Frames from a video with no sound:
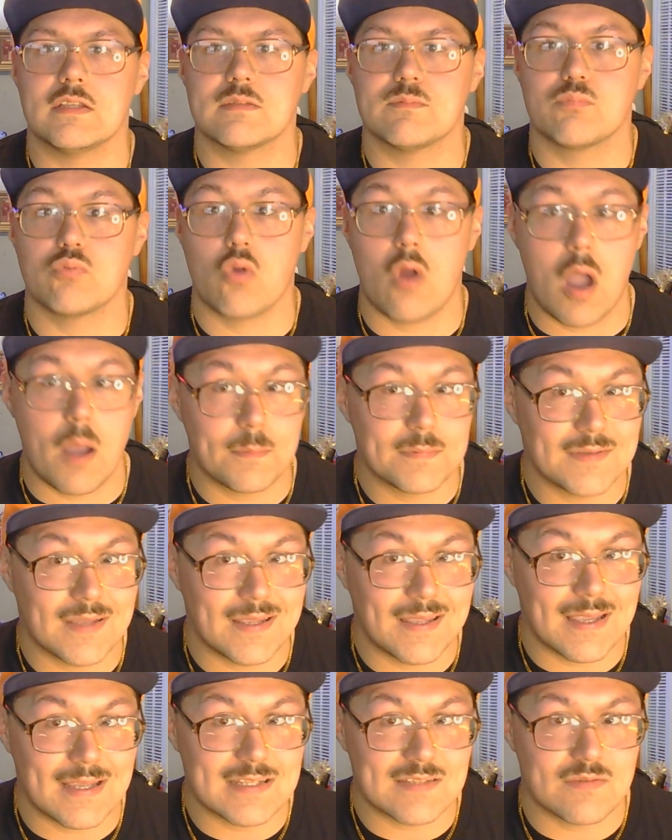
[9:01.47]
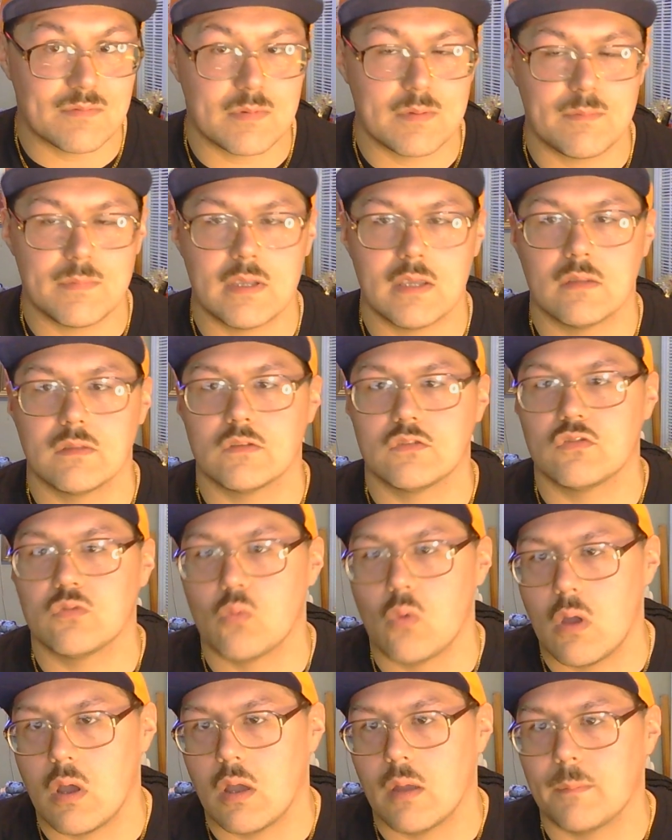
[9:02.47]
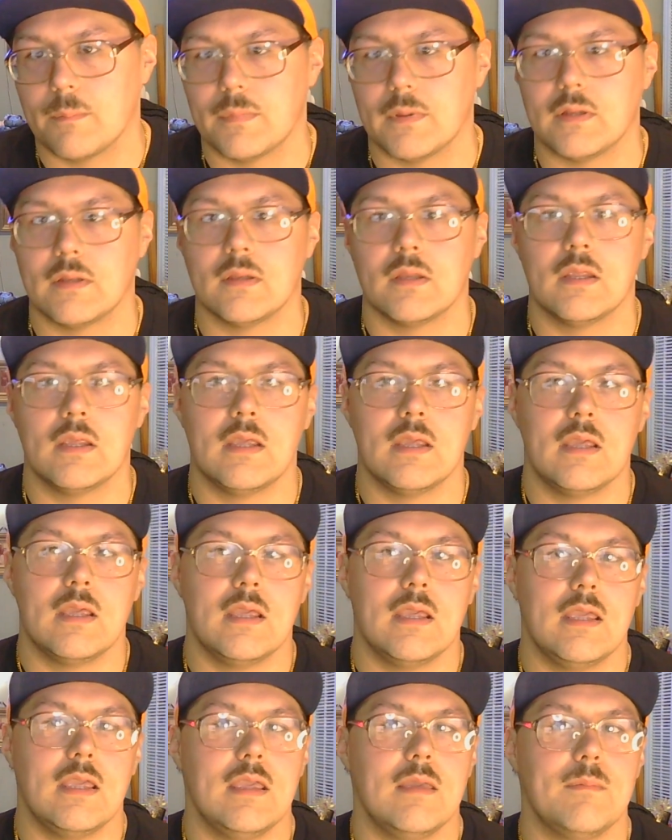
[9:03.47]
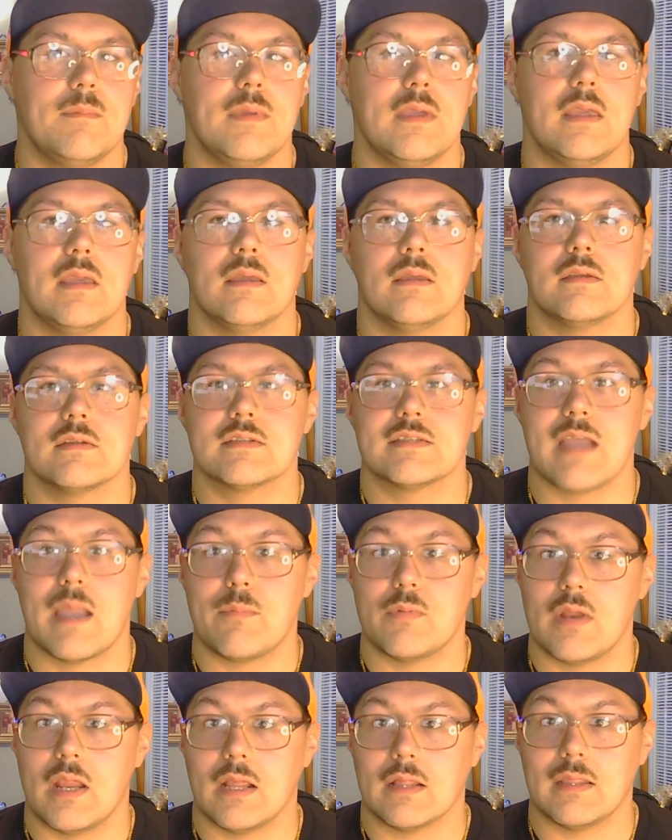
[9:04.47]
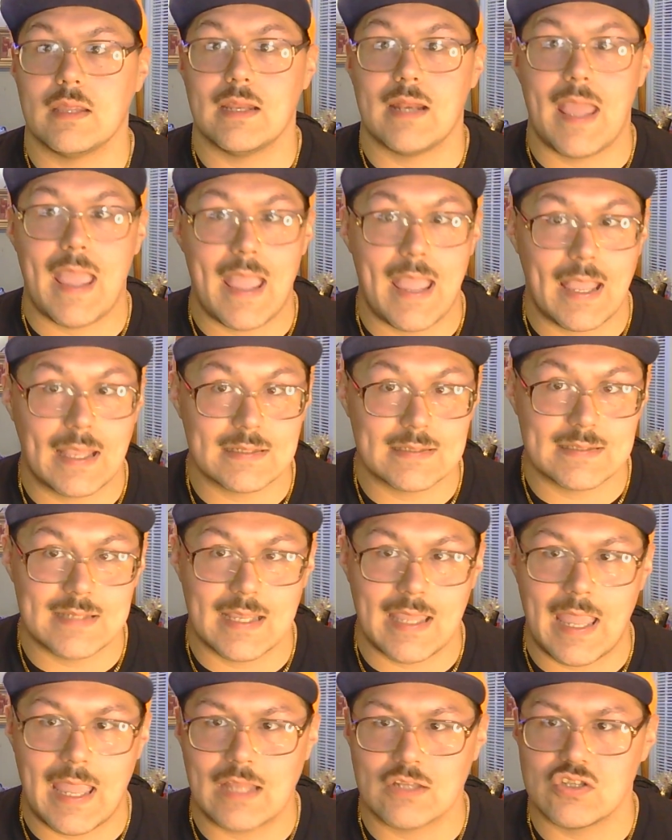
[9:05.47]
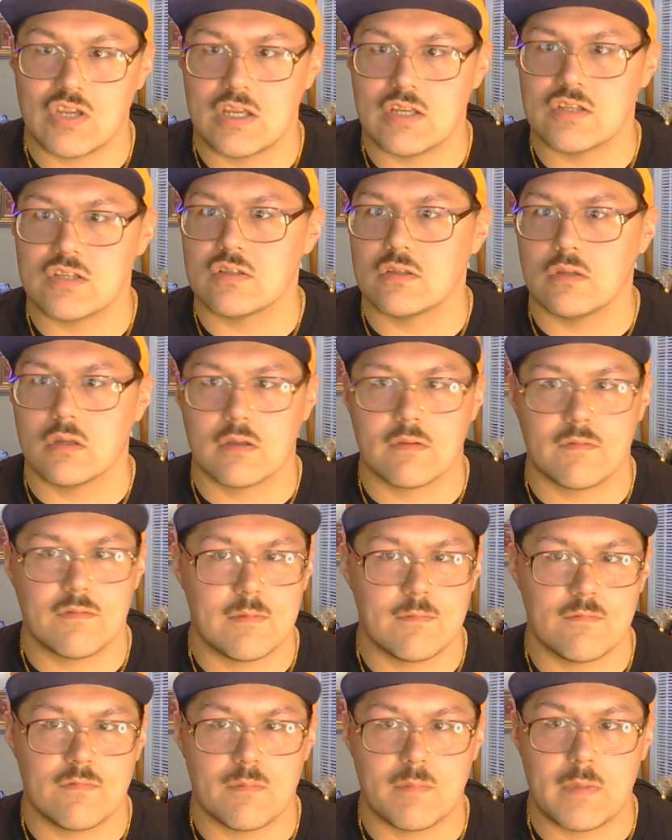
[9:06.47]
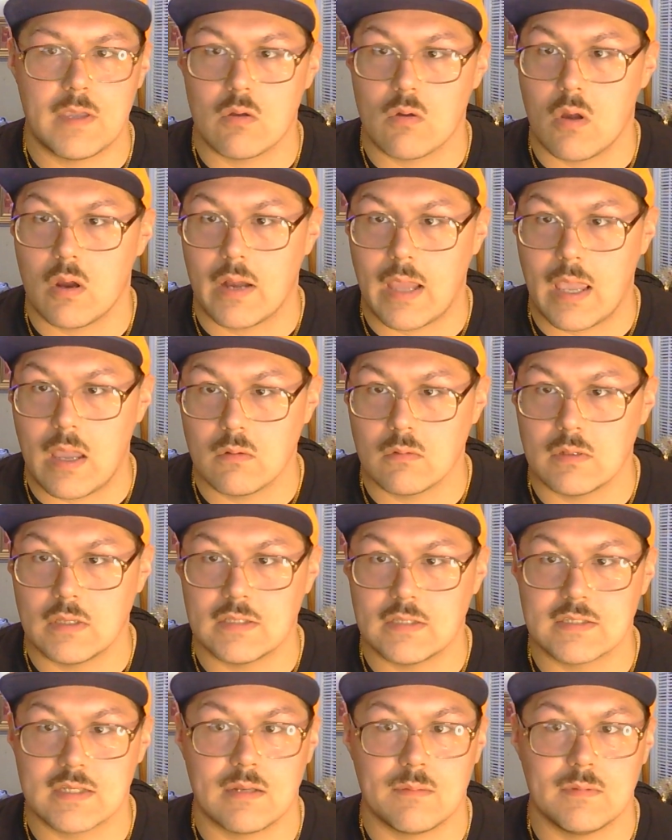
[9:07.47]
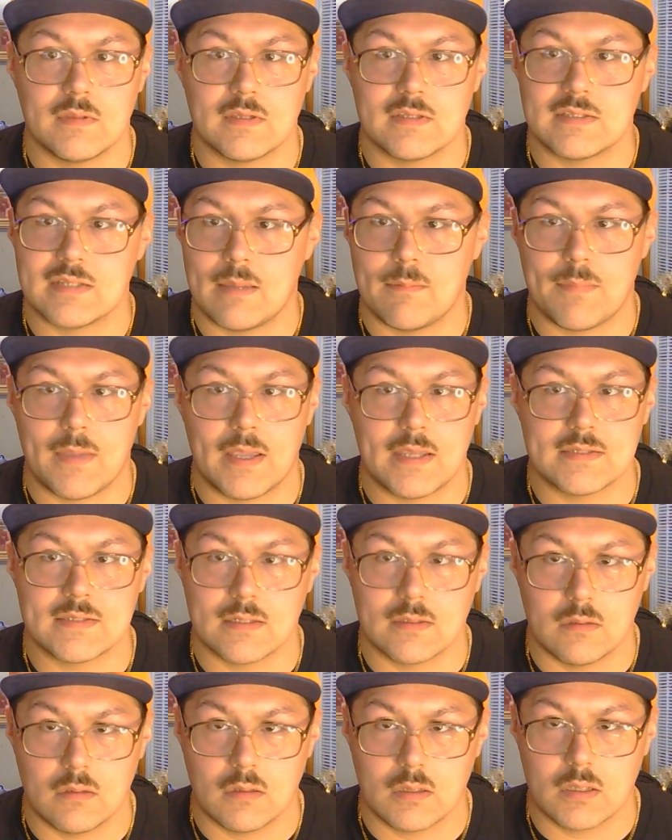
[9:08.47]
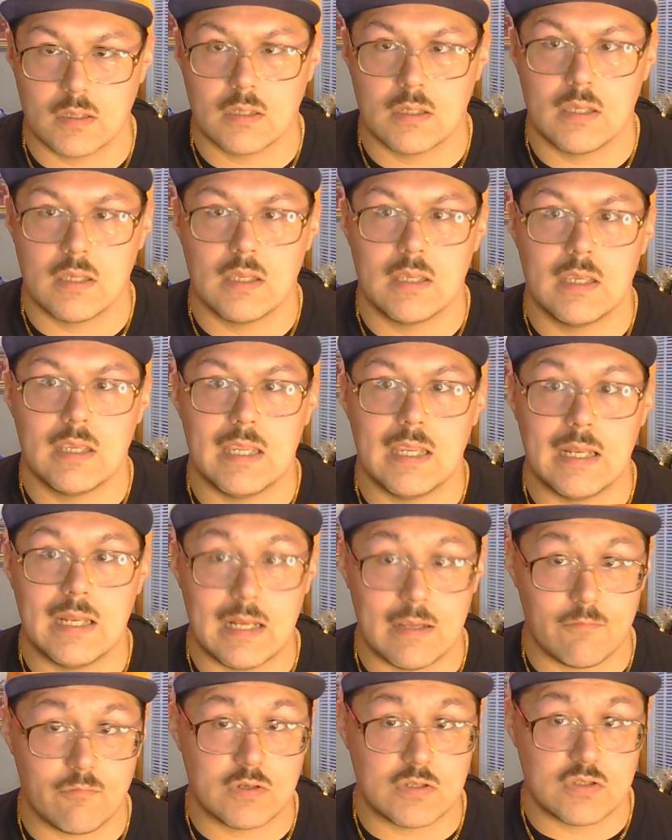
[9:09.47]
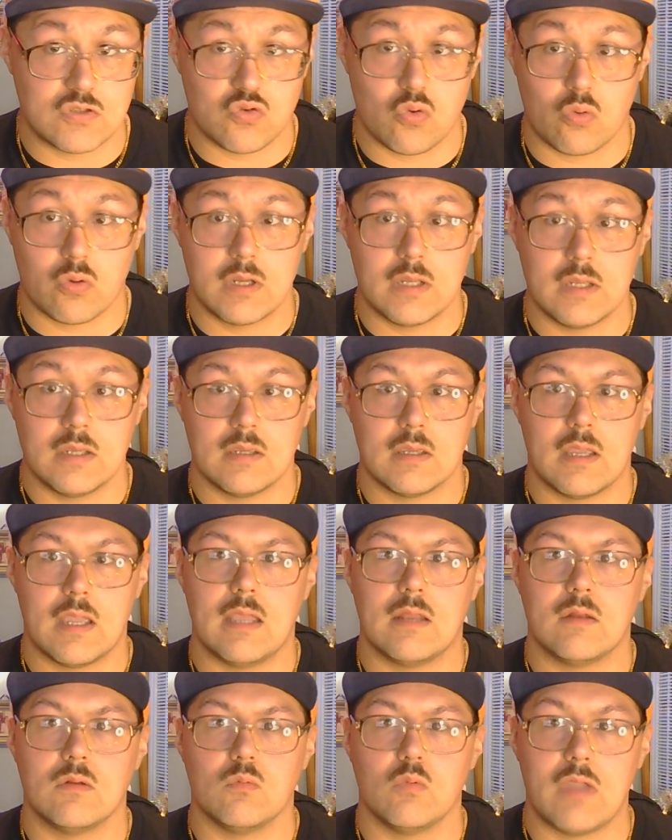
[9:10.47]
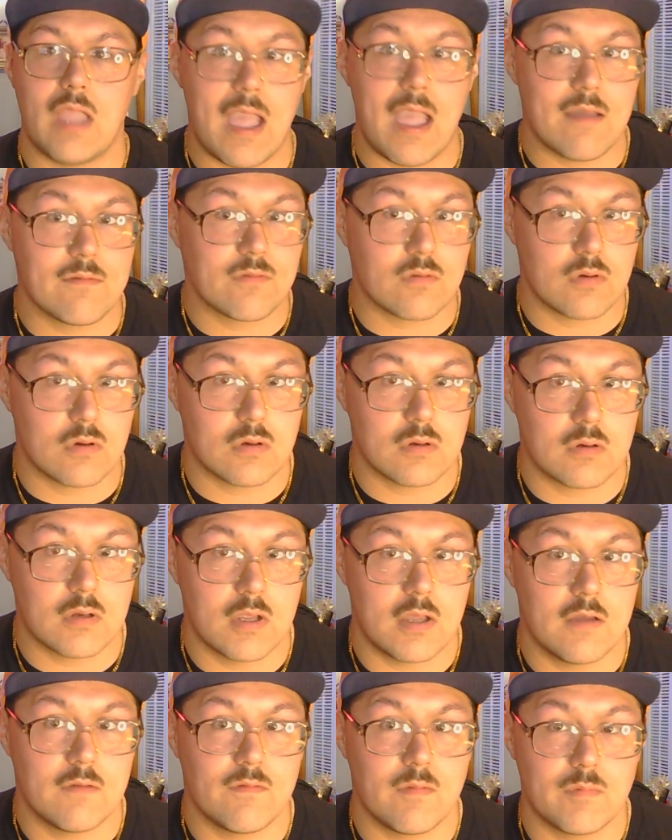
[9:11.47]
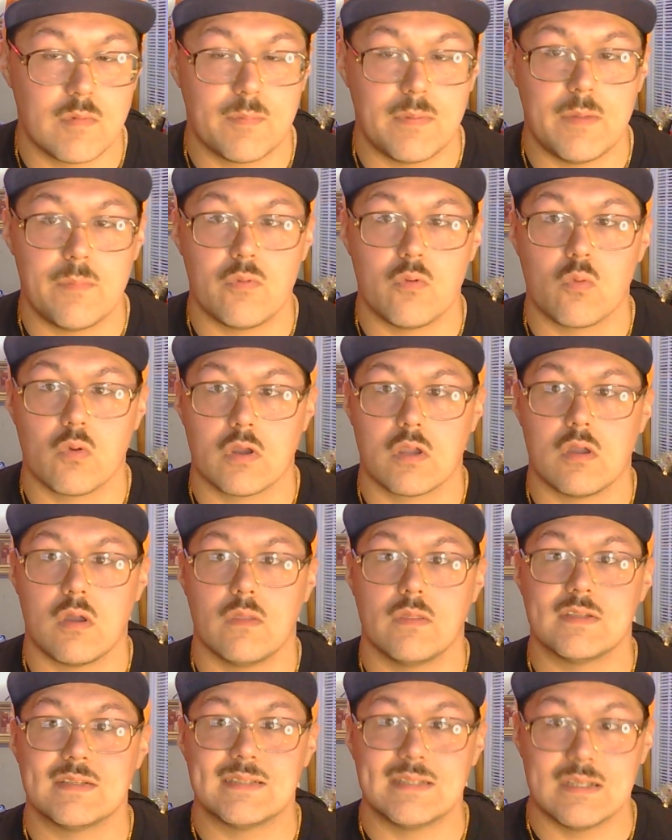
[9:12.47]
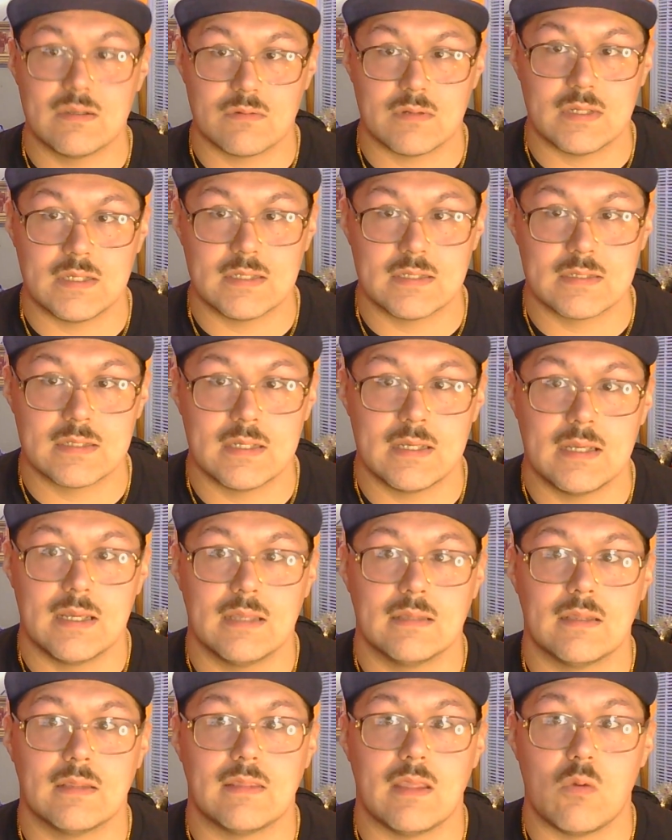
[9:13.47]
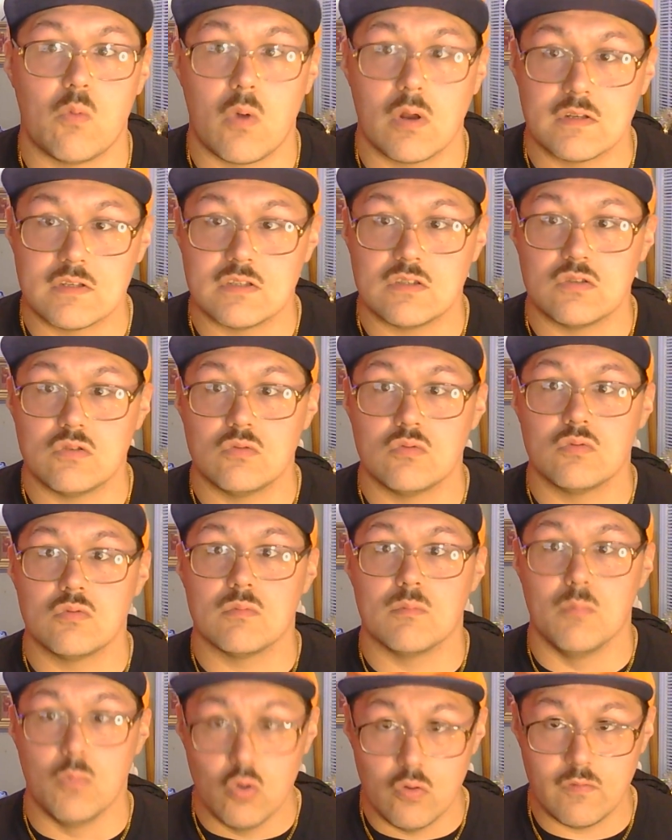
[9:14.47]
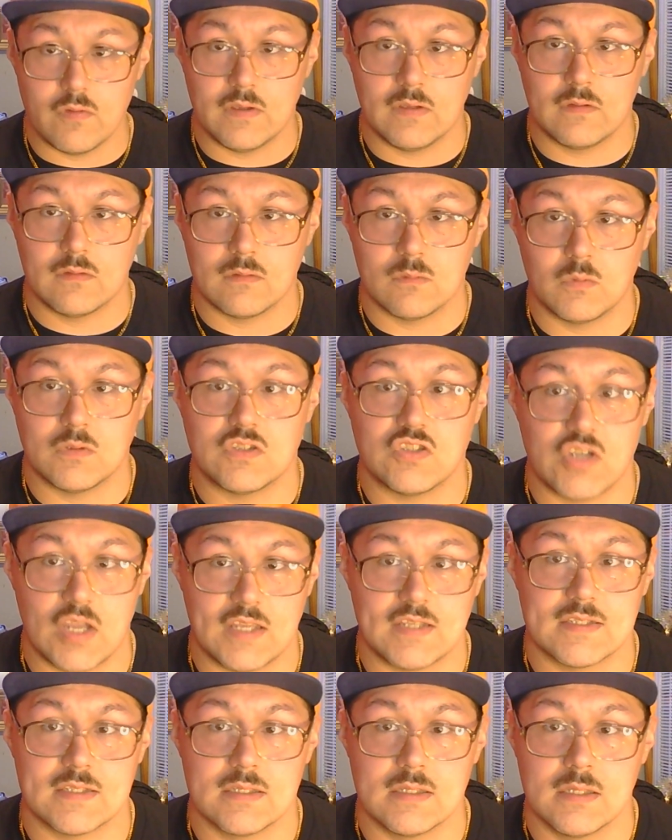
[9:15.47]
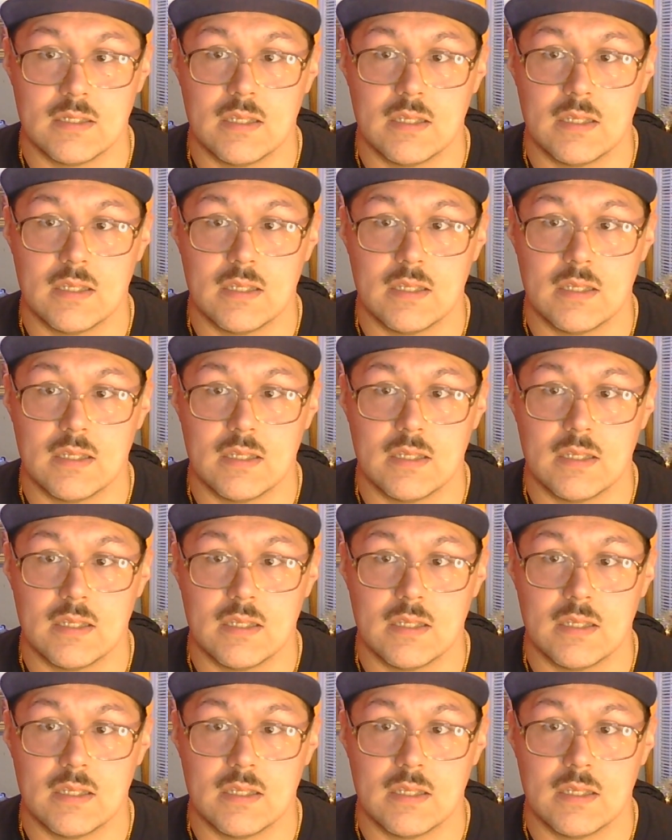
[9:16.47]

props, I guess, from him being in the swamp and him being cybernetically enhanced. They can't change the look of him from here on out. It's going to be the same basic look in every story, and we have heard from the people working on the series that they want to do movies with Jason.